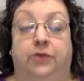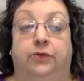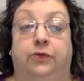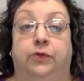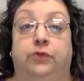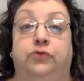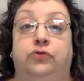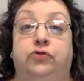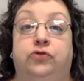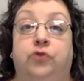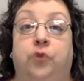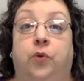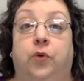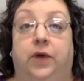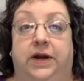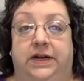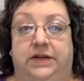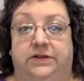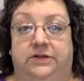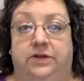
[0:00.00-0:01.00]
through
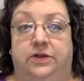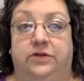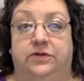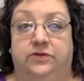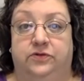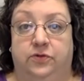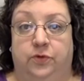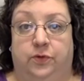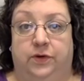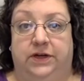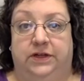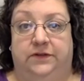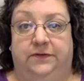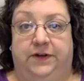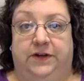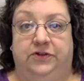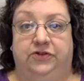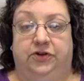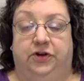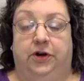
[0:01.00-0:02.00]
Stories, the Stories
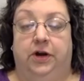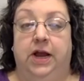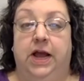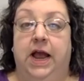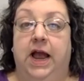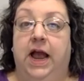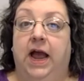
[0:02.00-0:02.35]
feature.